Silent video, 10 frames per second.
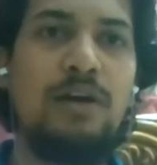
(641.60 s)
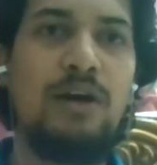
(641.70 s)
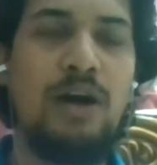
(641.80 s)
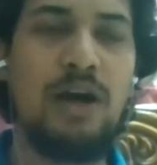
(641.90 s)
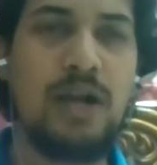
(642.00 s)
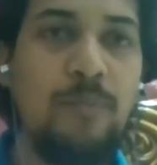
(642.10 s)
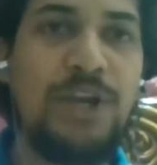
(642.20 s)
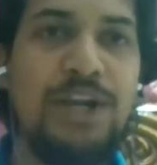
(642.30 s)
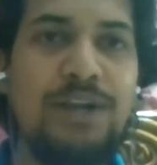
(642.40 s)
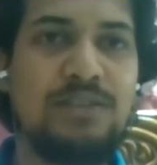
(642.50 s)
a
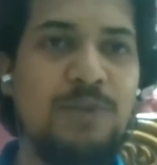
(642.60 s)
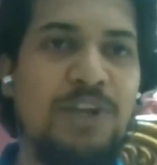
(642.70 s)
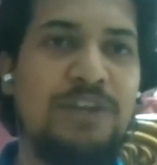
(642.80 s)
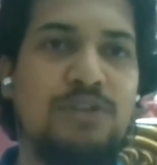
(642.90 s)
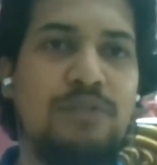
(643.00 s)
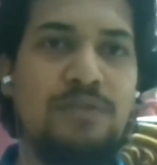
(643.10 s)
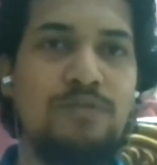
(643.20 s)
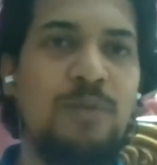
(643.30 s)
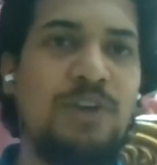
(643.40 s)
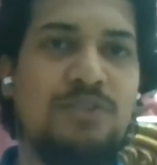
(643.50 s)
complete dissemination of
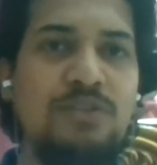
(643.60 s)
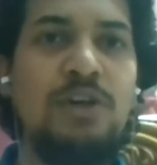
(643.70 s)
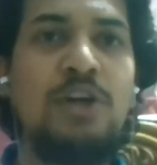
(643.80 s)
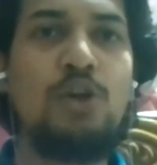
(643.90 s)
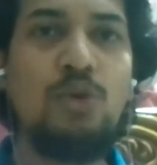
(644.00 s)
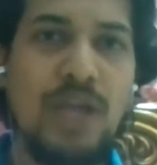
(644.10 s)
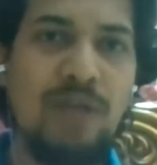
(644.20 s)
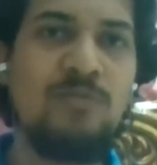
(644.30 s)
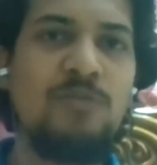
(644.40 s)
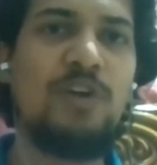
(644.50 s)
information to
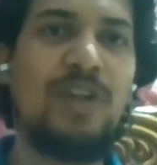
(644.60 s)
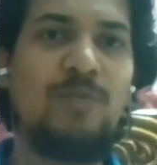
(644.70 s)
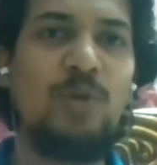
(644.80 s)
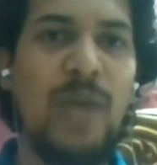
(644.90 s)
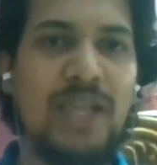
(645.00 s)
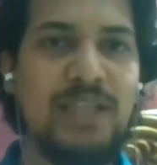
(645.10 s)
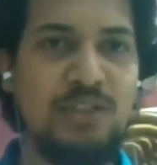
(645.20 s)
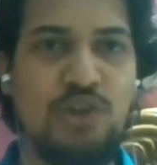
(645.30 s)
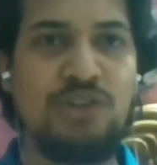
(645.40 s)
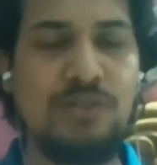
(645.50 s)
them for them to make that
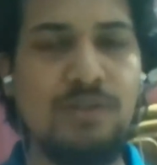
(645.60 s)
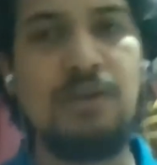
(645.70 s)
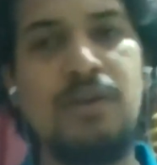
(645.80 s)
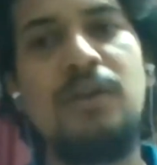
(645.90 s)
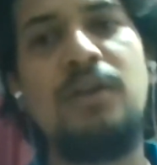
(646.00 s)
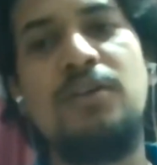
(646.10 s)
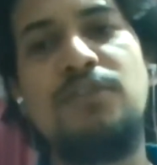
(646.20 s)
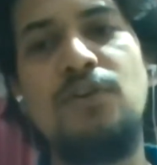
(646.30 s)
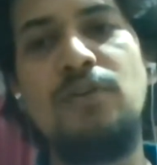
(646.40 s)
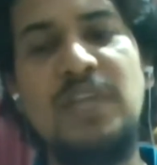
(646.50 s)
choice?
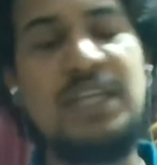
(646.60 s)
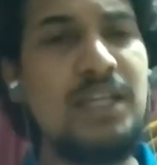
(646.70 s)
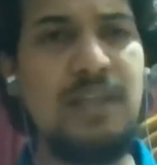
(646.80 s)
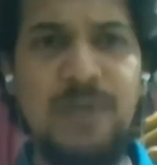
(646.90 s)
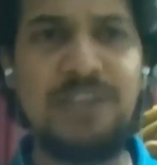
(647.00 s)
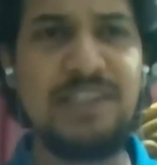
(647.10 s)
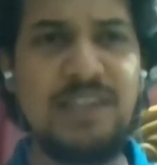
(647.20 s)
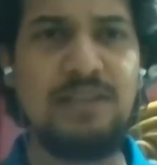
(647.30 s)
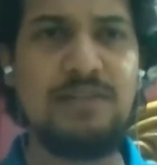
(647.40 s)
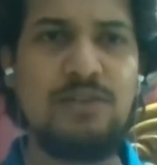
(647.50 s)
So these are the basic
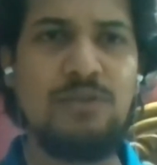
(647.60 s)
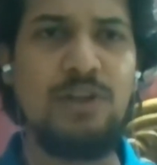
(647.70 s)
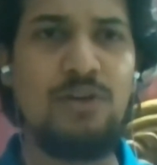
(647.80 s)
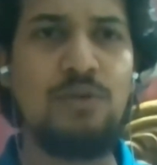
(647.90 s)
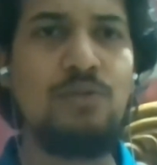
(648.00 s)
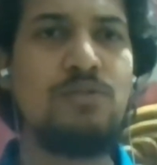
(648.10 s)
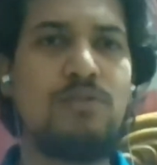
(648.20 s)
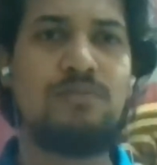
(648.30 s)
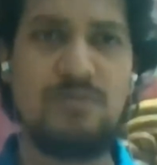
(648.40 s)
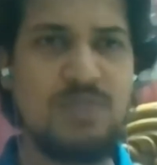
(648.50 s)
things that you need to do. So
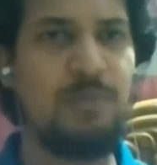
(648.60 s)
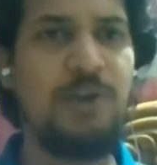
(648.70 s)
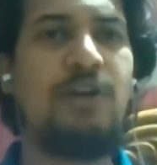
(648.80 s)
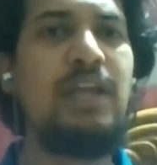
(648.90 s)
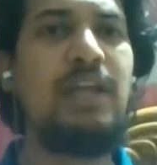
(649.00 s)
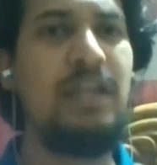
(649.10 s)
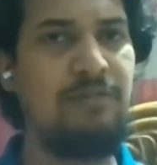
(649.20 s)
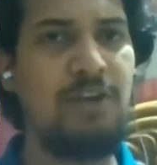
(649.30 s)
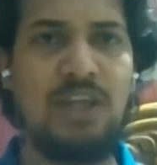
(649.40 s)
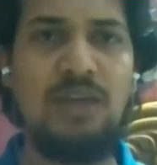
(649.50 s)
similarly, in
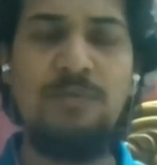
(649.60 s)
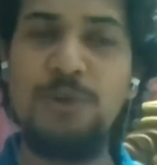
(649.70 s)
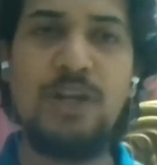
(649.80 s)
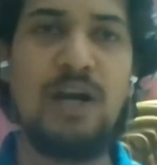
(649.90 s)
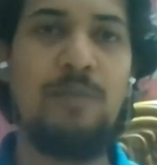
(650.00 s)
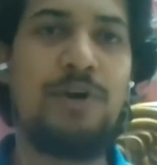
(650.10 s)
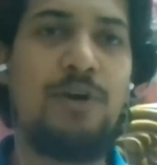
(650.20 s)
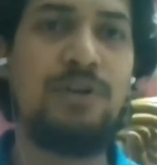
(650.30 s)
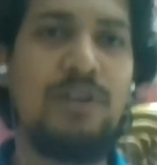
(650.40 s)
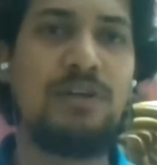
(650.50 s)
every theme, you'll come
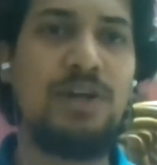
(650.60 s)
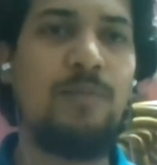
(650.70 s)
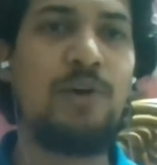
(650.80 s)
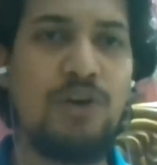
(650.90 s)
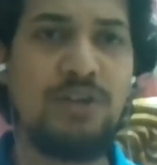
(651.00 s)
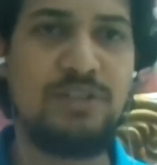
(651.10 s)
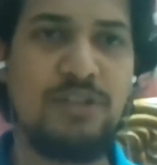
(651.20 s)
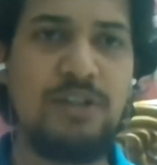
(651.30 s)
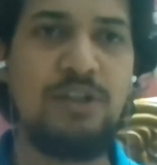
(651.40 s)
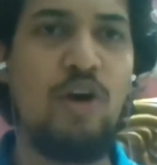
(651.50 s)
across
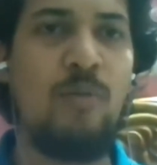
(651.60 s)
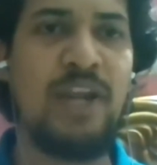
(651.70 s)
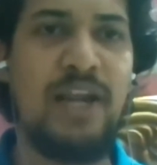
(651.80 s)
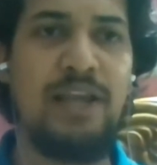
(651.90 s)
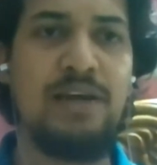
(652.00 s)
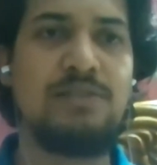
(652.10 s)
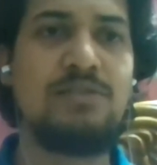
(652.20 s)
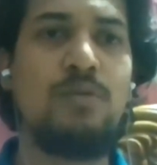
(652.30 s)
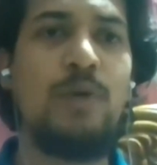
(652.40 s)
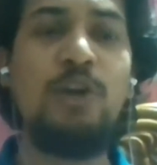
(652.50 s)
certain common ideas.
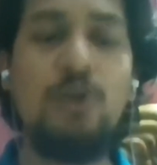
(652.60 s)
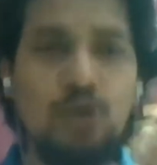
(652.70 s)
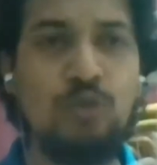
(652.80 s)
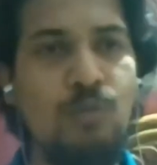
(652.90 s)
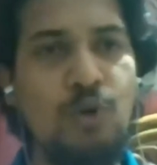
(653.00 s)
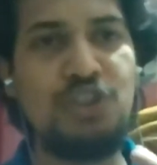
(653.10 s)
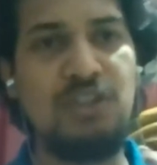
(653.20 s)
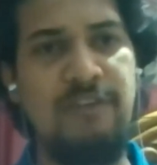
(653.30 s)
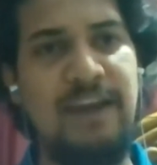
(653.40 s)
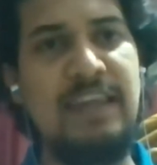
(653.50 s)
So when you do motion
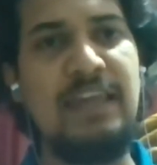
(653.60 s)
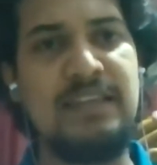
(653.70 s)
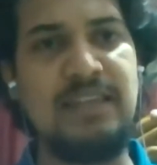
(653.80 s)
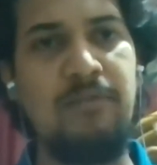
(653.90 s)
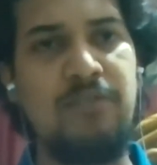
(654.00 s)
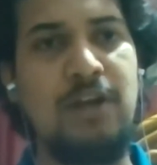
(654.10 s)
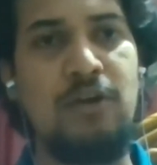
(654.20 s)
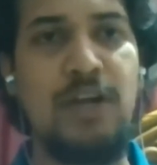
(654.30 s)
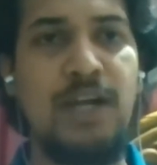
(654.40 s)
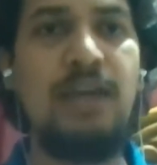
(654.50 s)
filing, as I've said
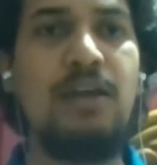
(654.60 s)
already,